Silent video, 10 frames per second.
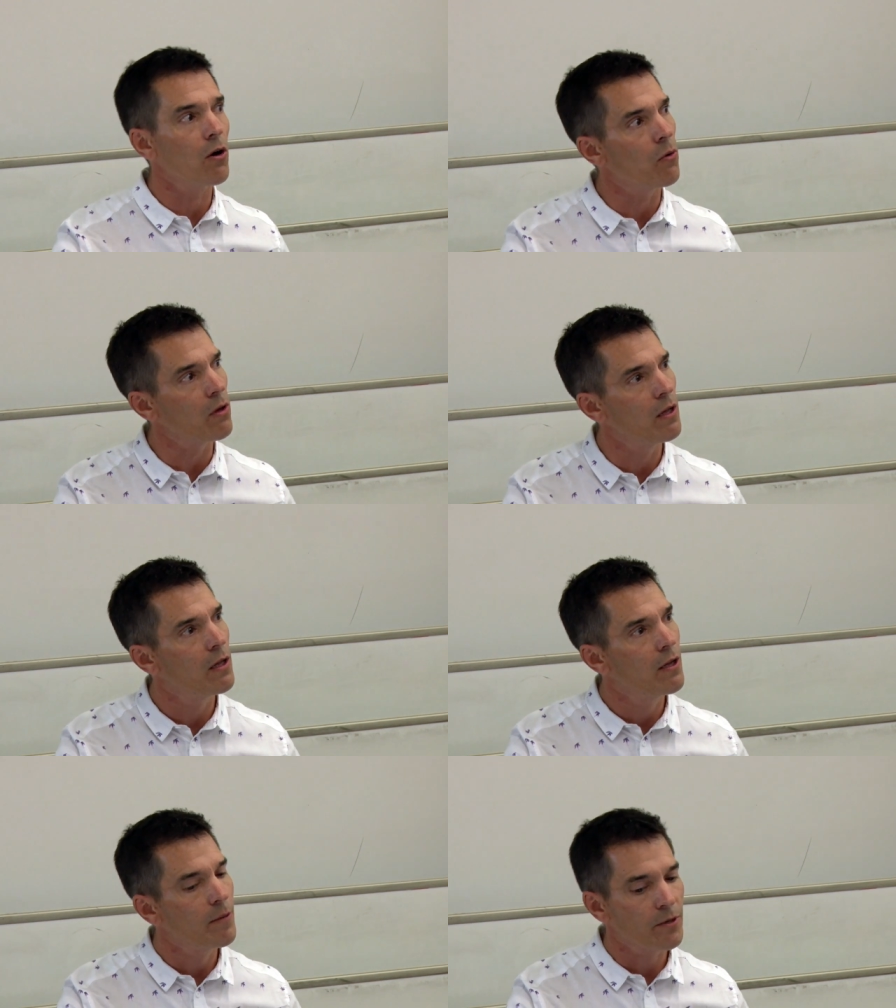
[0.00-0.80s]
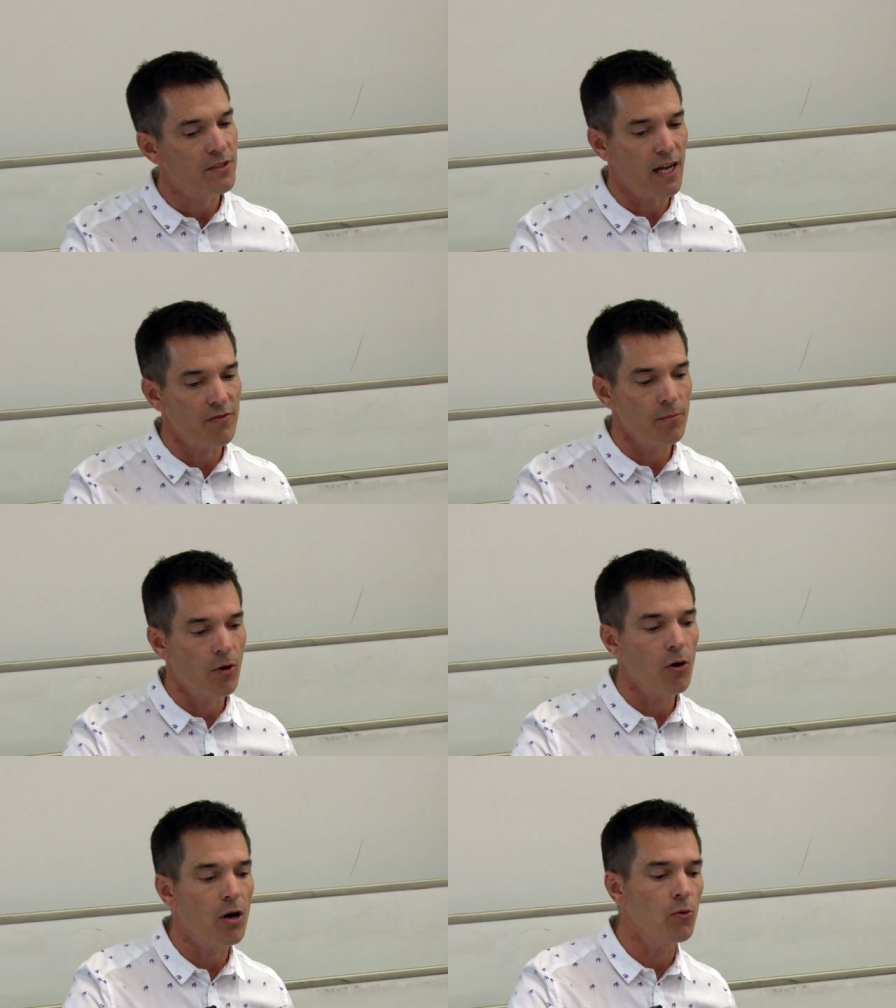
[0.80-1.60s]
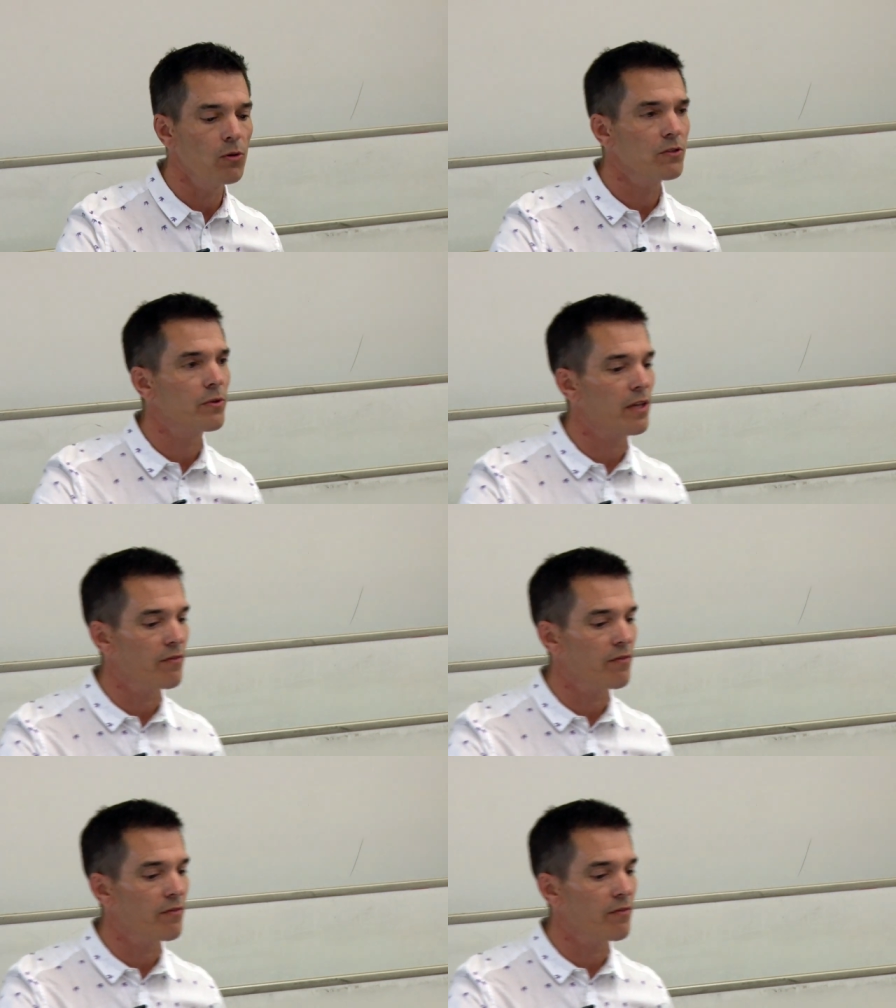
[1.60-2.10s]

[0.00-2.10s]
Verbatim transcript: whole, but to ever more wholes with